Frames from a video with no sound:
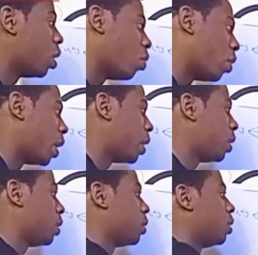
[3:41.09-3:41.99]

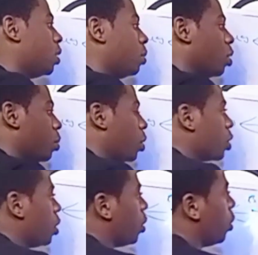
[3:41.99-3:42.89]
while you're
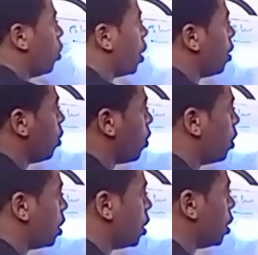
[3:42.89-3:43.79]
brushing it or any other thing.